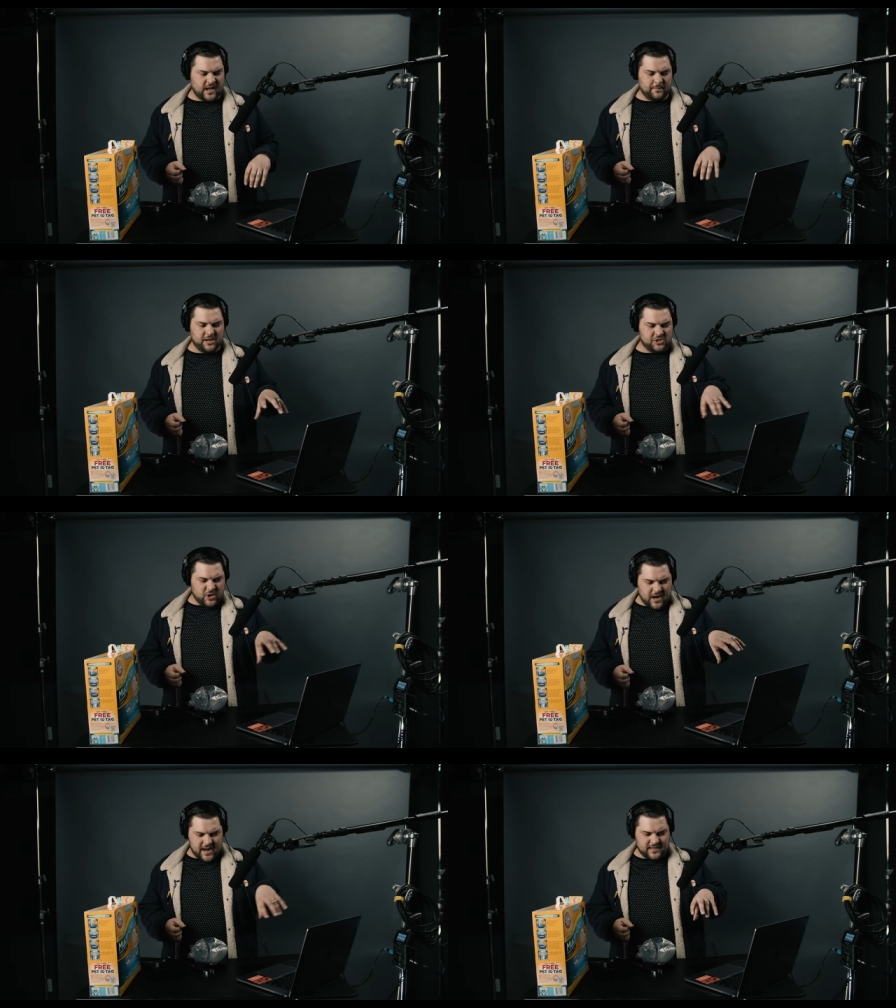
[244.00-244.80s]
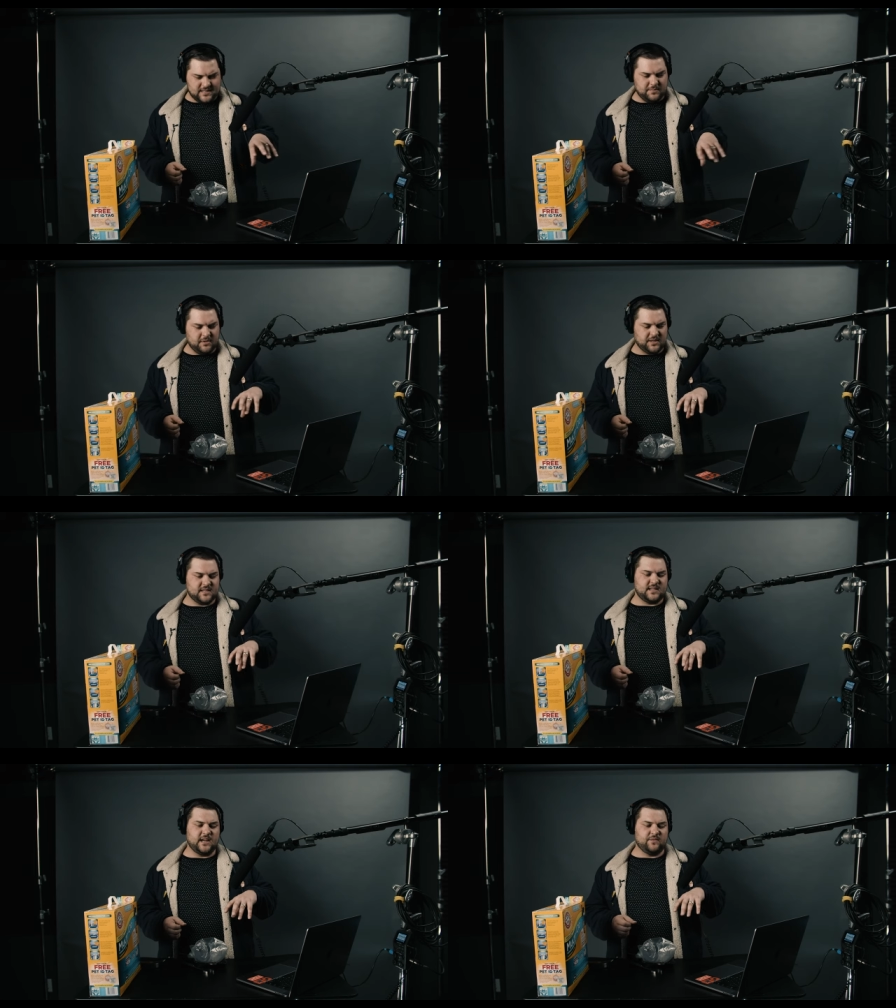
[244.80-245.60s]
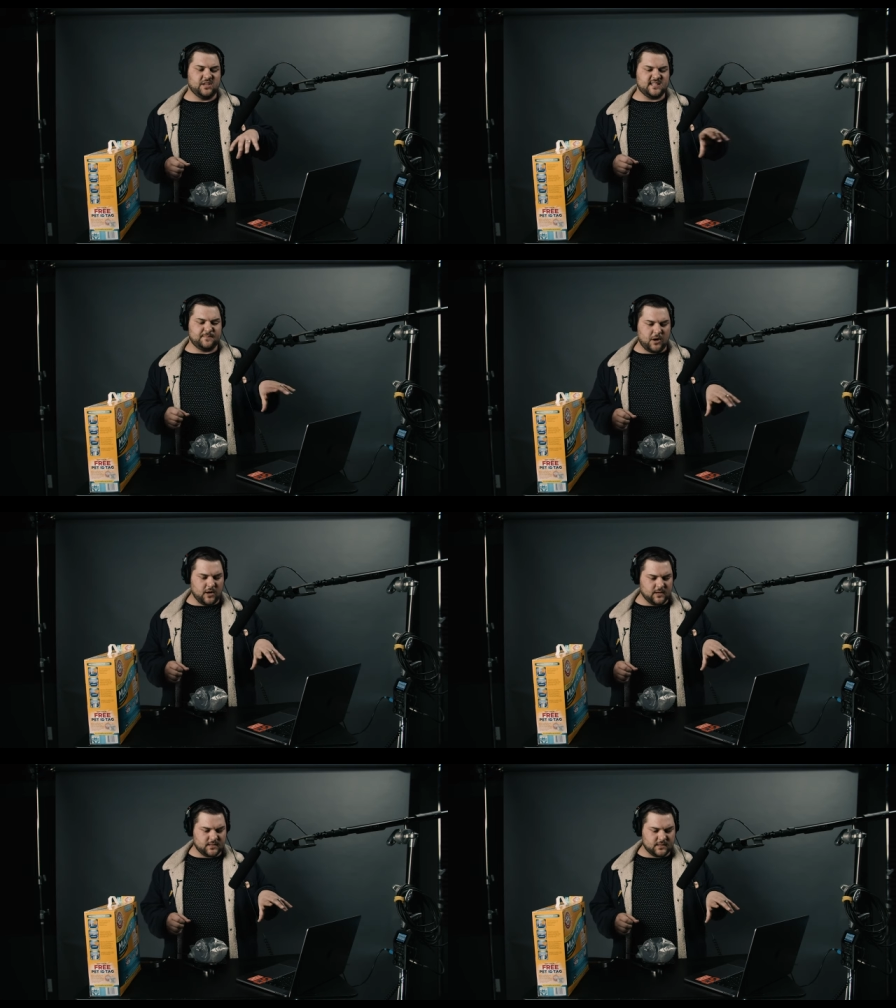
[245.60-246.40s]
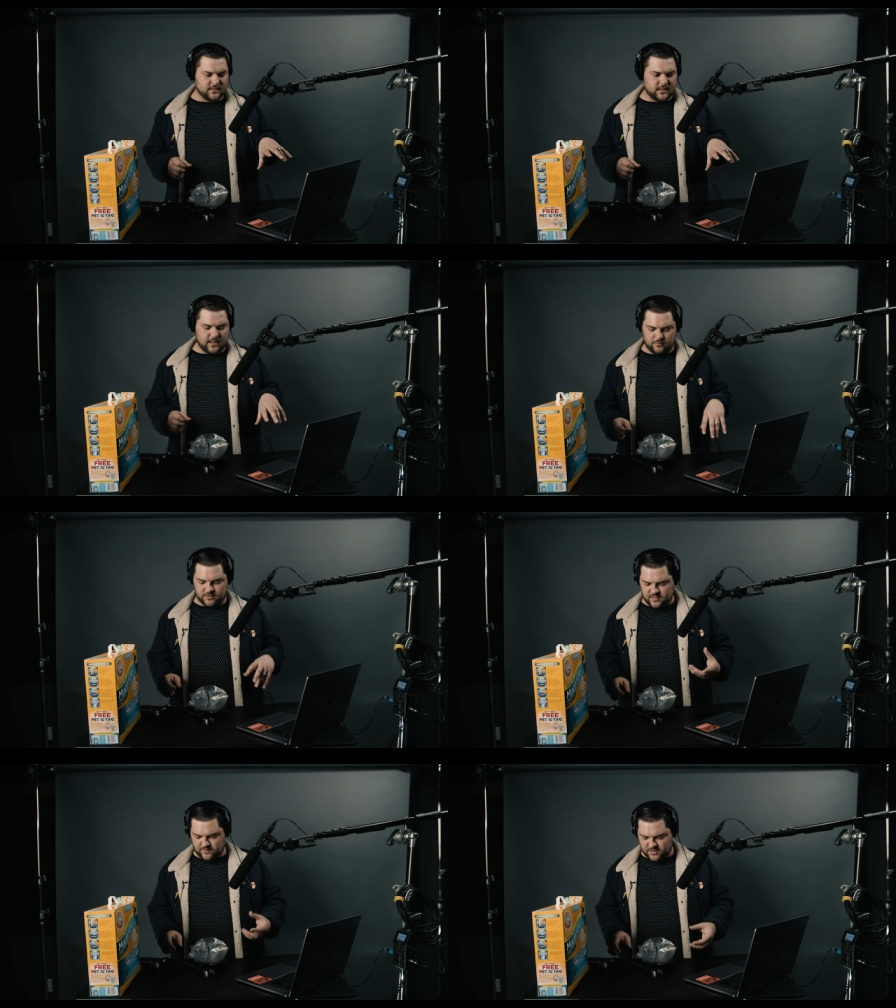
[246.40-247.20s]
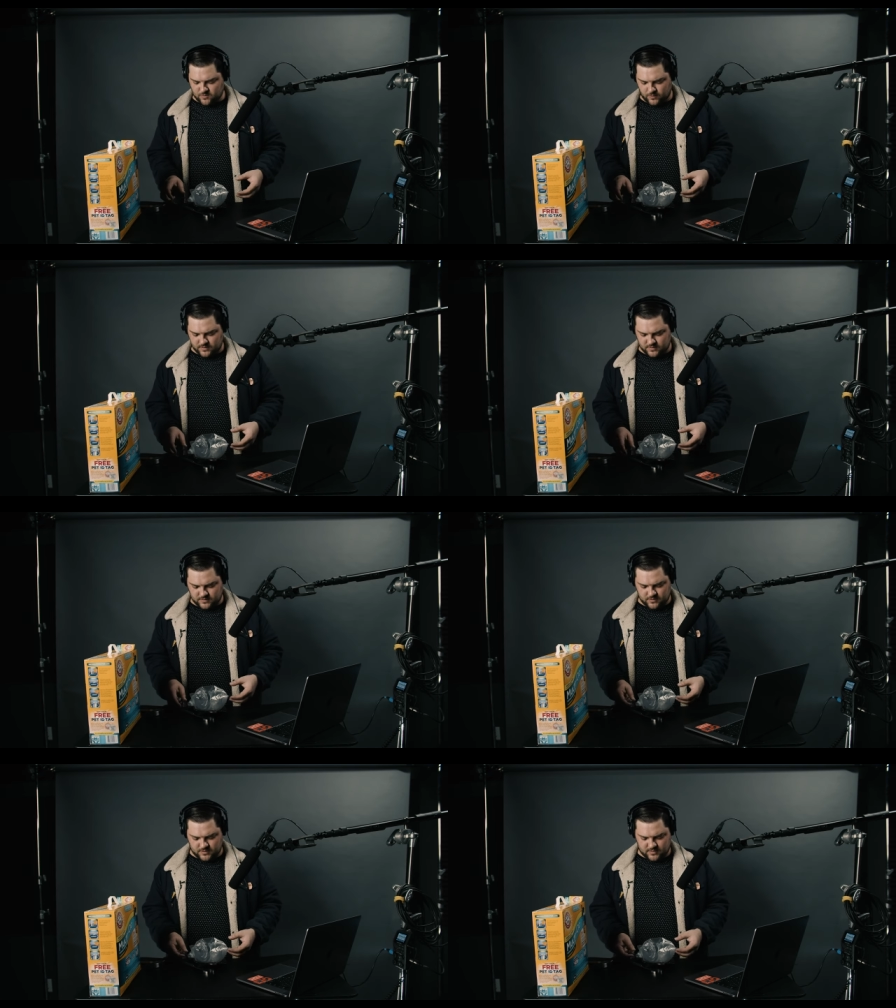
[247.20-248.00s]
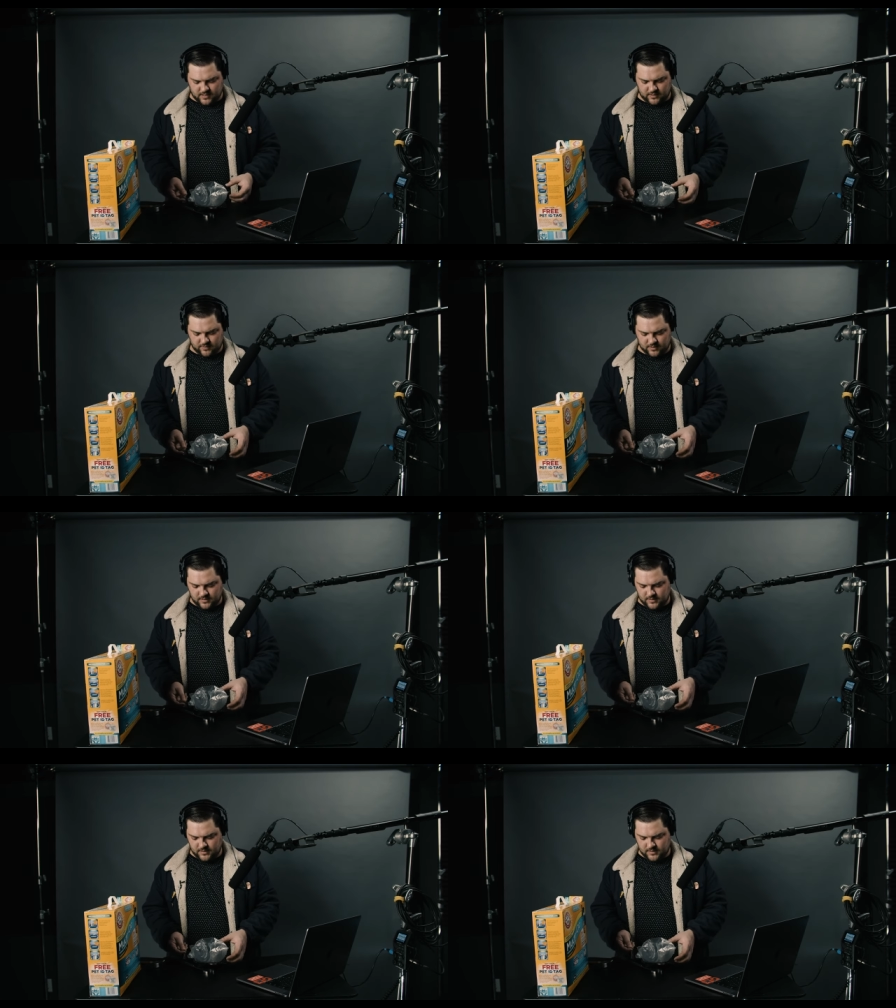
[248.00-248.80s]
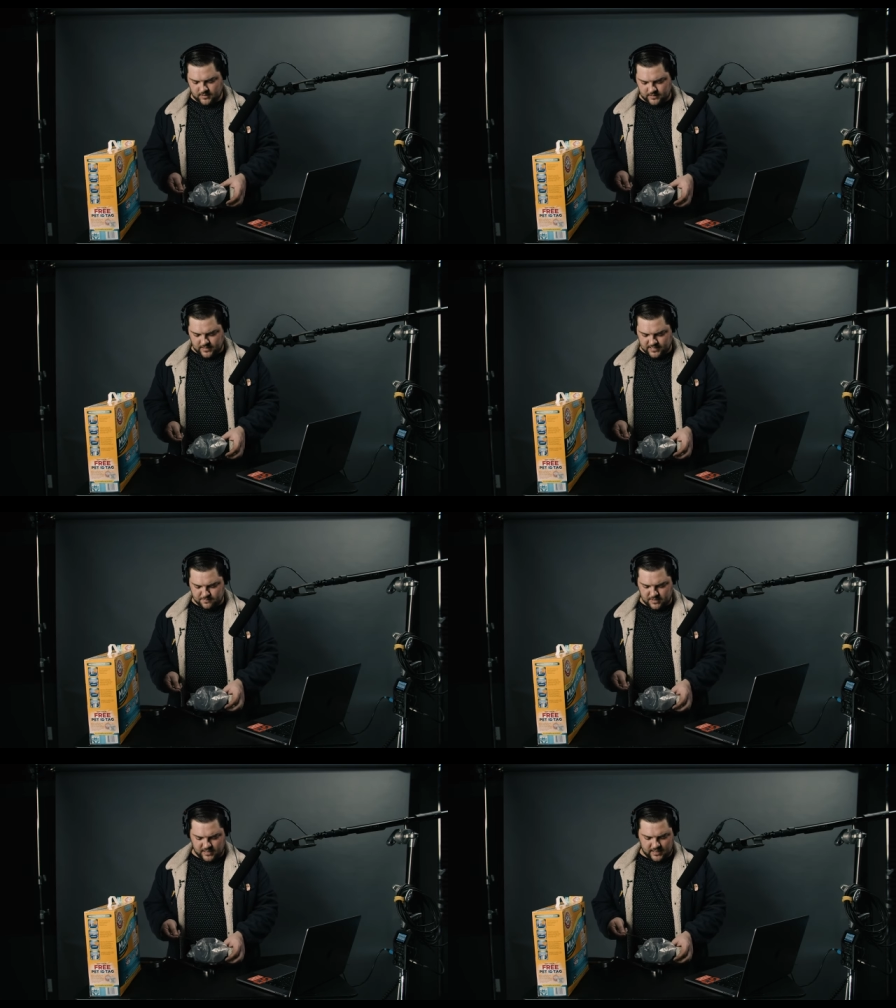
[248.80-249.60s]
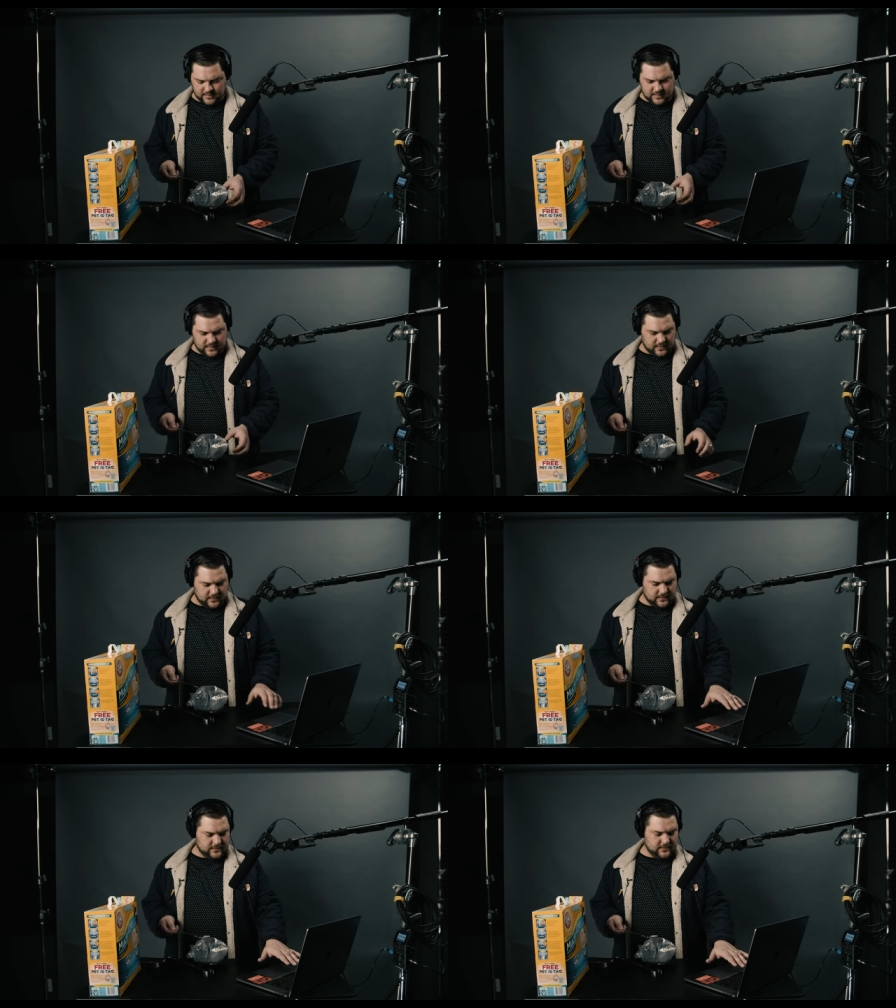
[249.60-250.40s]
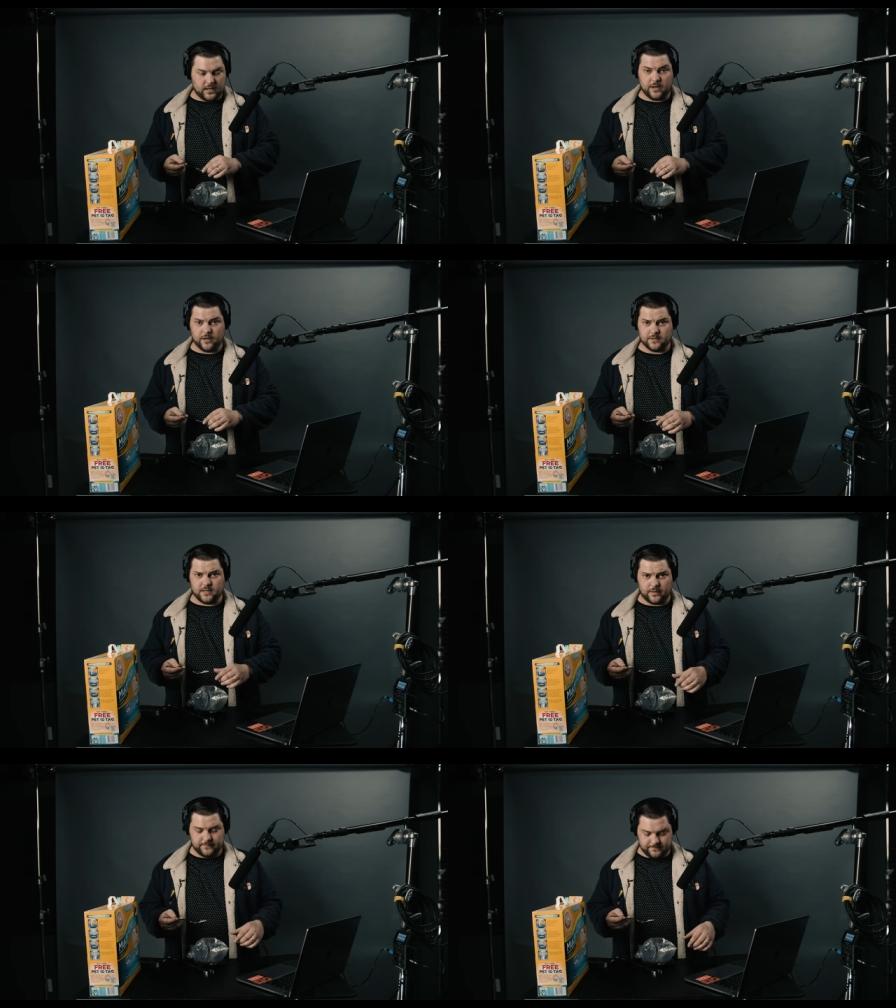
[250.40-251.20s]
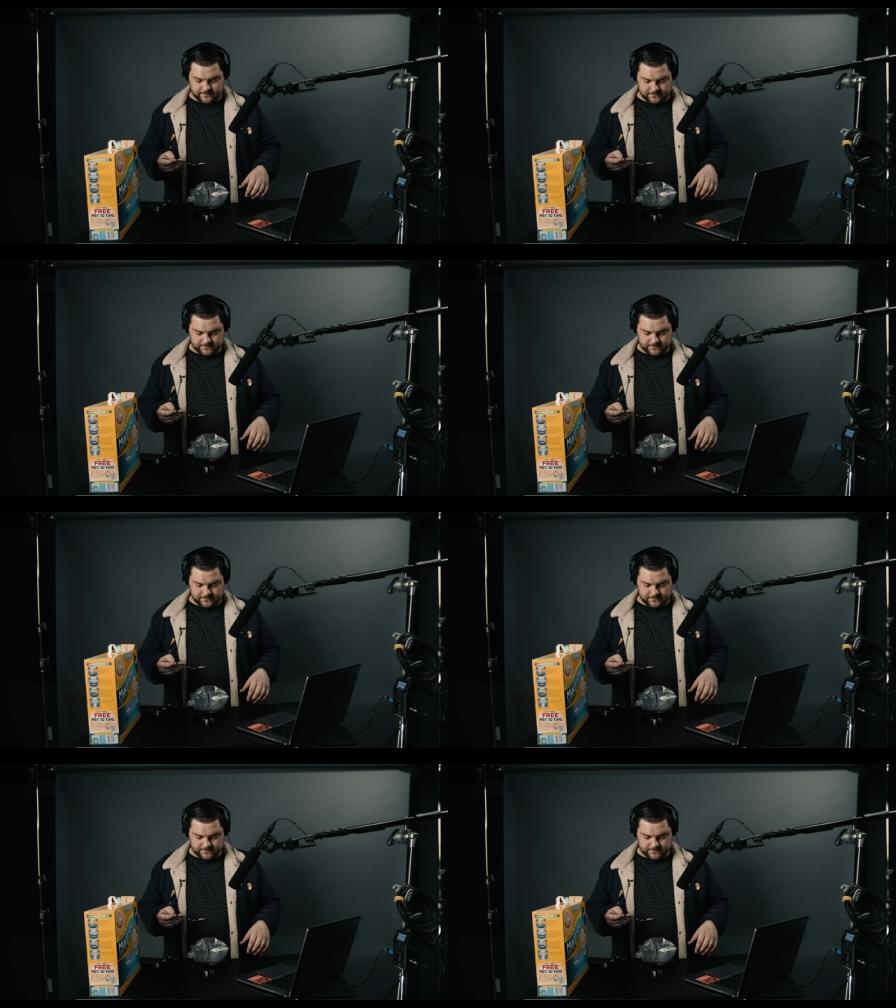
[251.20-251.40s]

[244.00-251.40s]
I'm going to try and simulate the sound of the sparks, and we'll see if this works. This is just kind of a last minute idea. Here goes nothing.